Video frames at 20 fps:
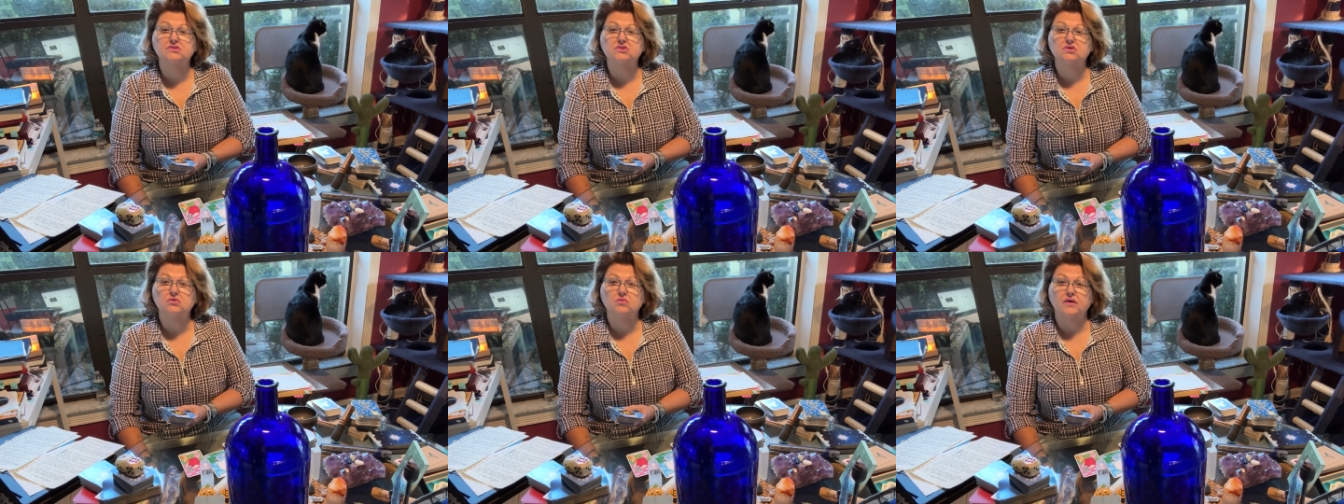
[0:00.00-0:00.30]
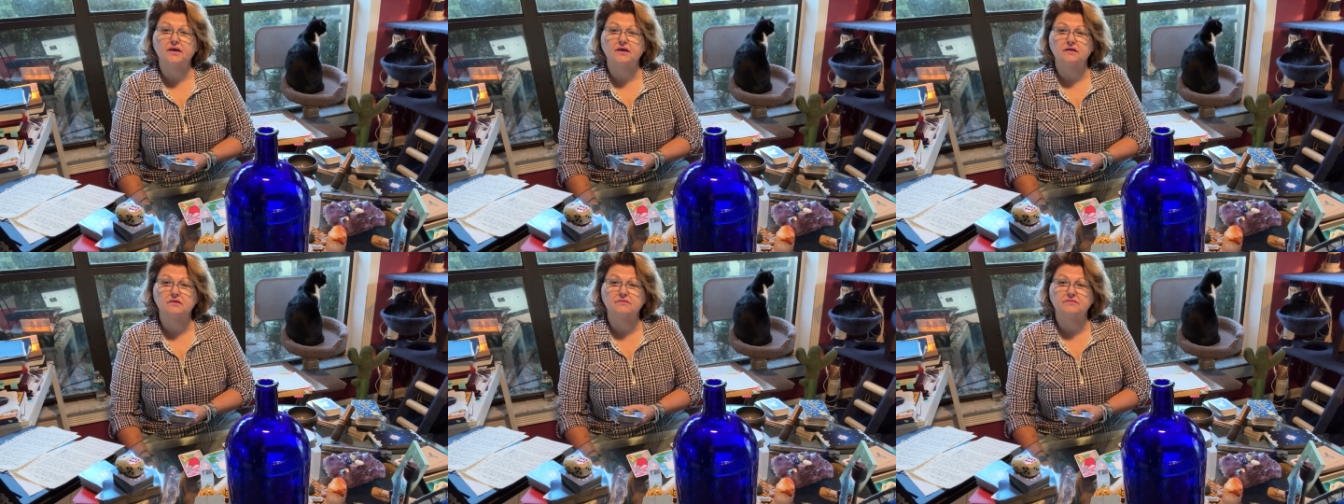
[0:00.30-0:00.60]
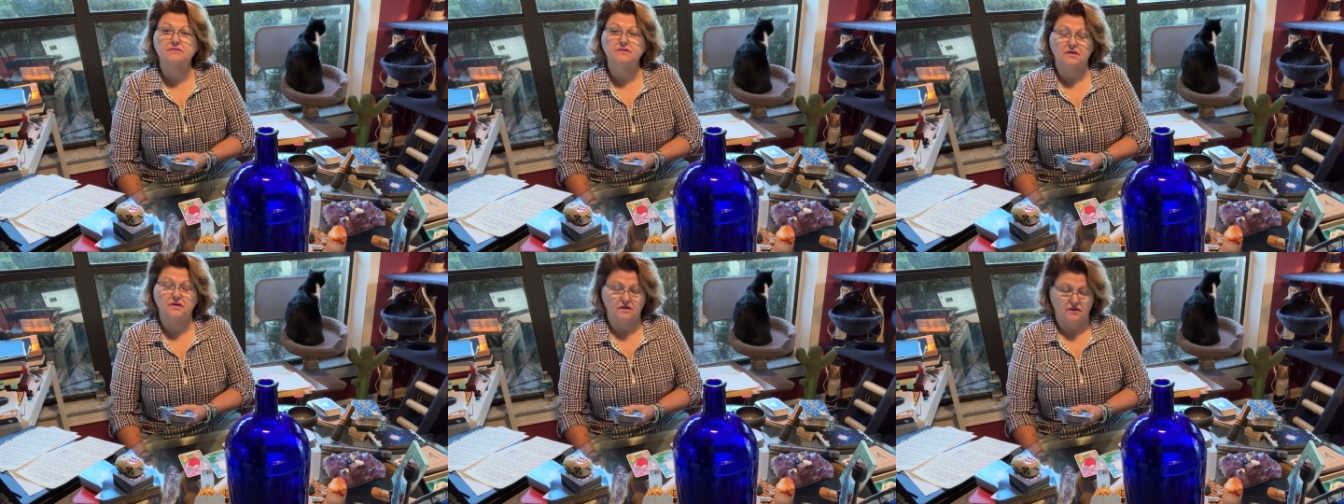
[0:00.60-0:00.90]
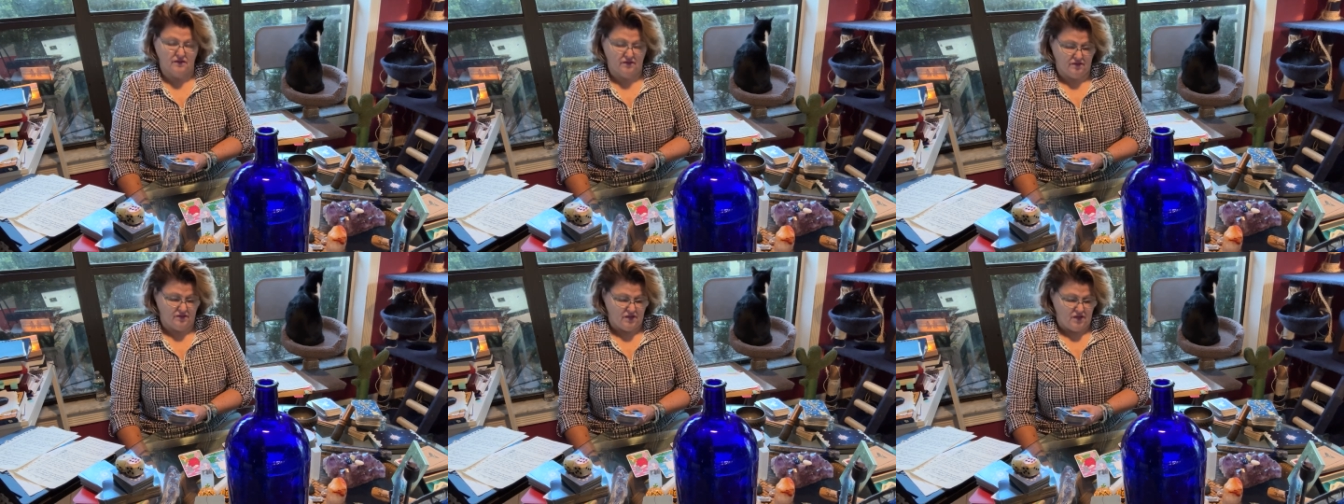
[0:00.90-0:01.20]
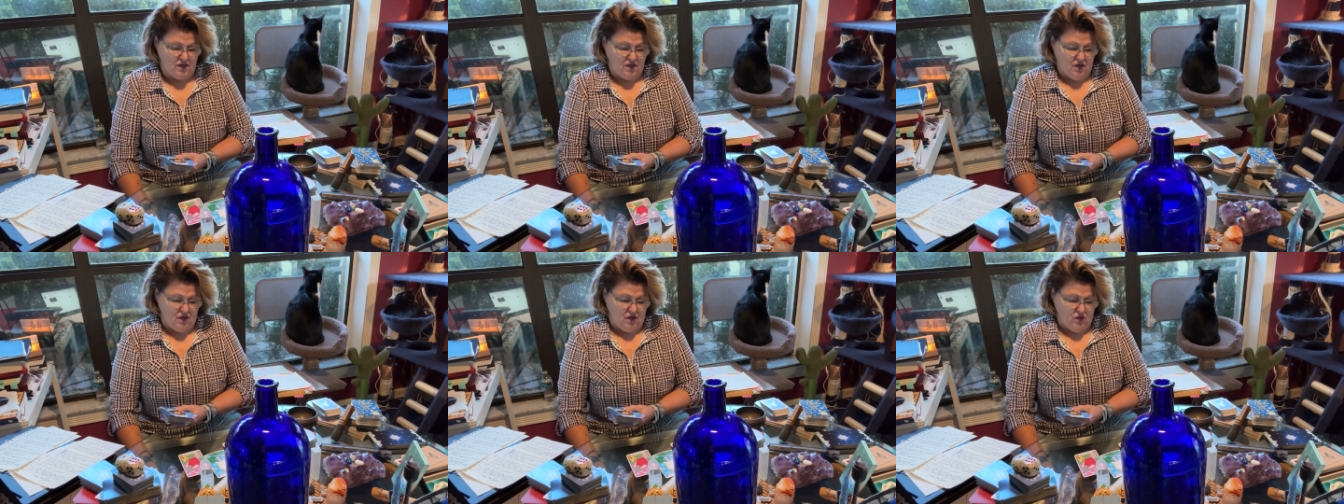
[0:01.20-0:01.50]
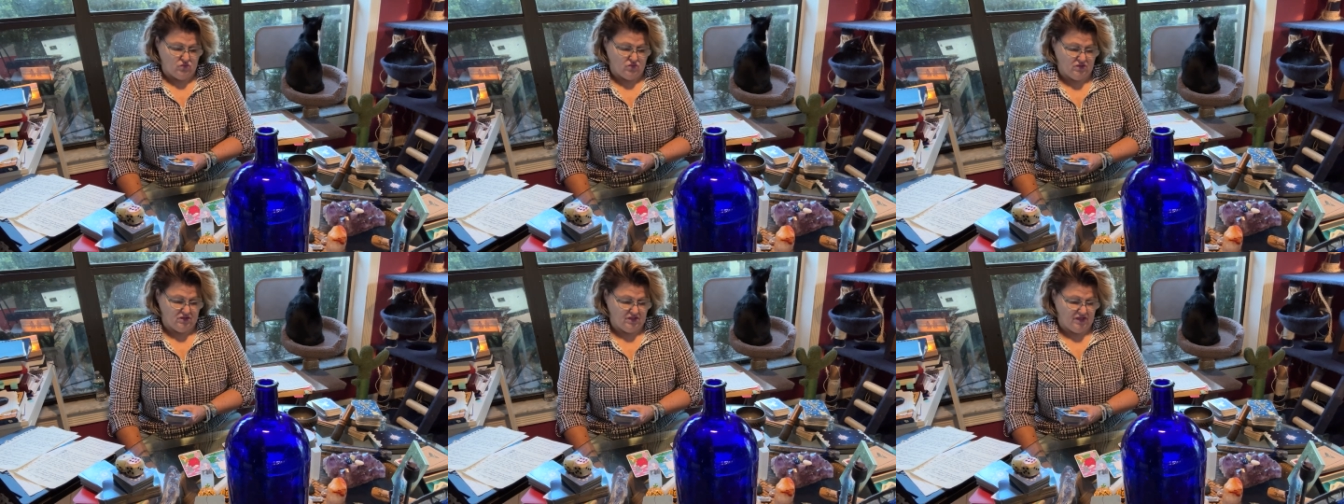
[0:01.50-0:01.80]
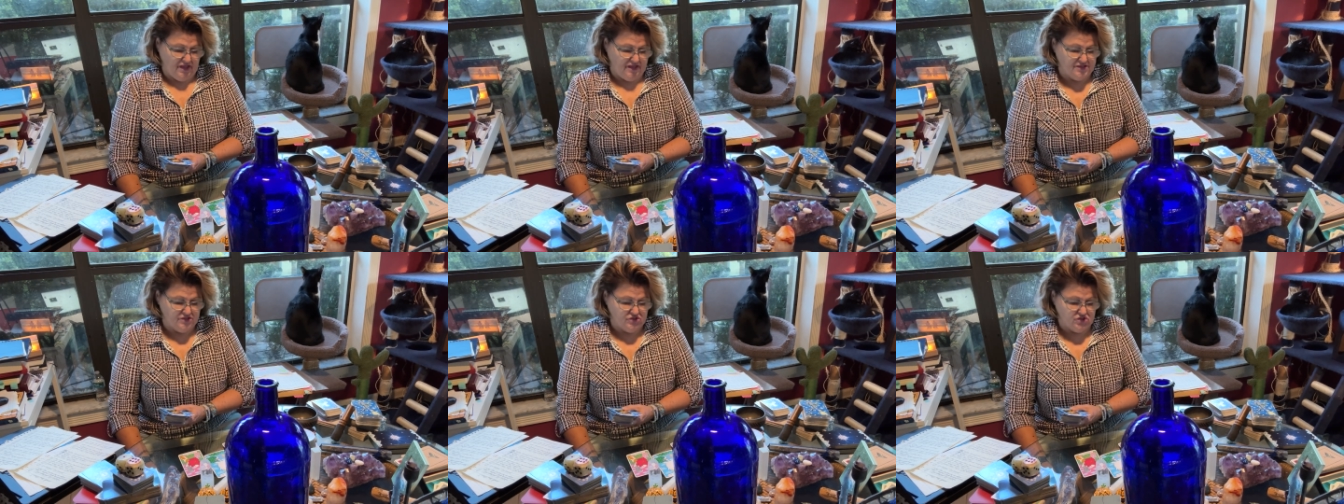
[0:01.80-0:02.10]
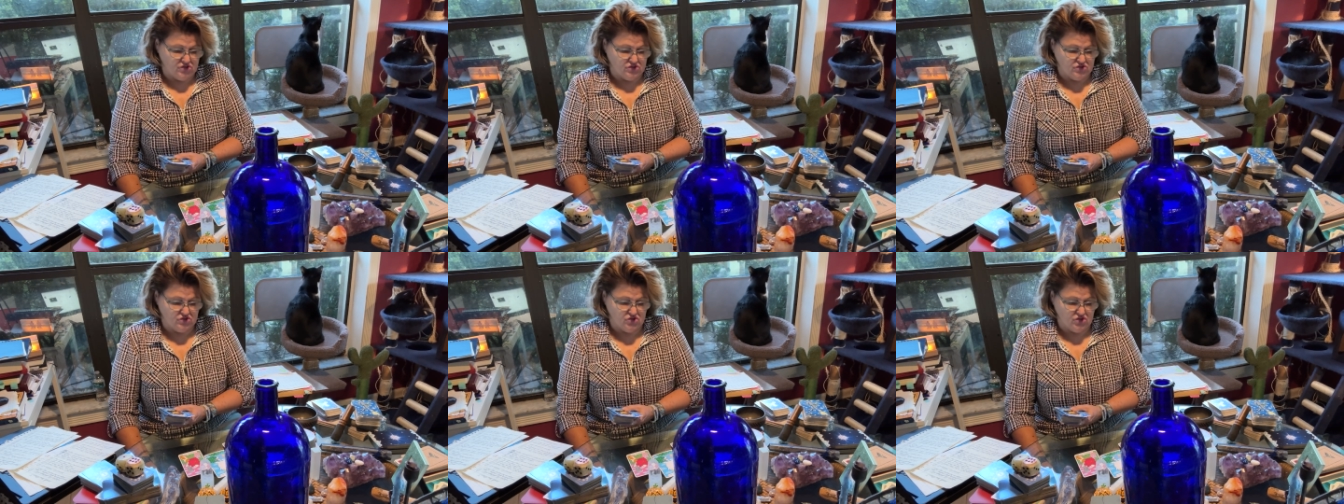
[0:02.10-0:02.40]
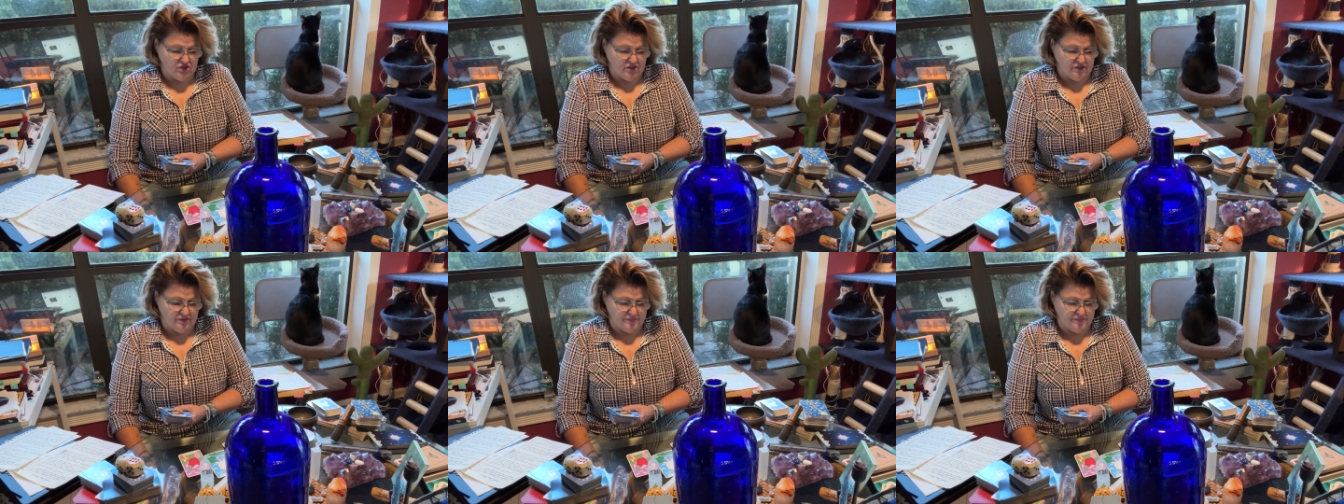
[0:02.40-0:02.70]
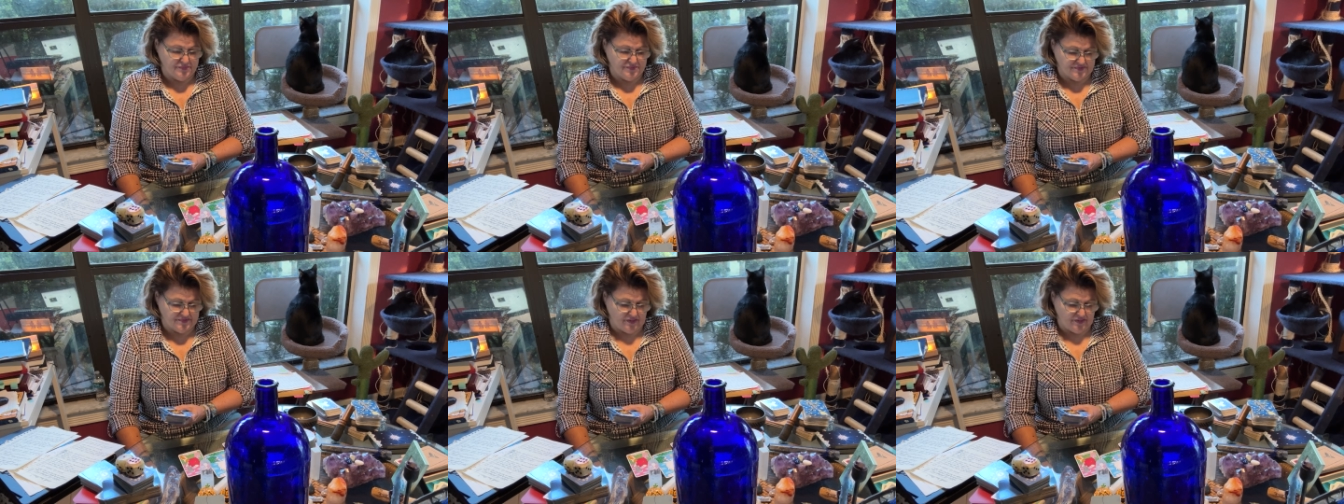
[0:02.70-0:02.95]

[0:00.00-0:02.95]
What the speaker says: around relationships.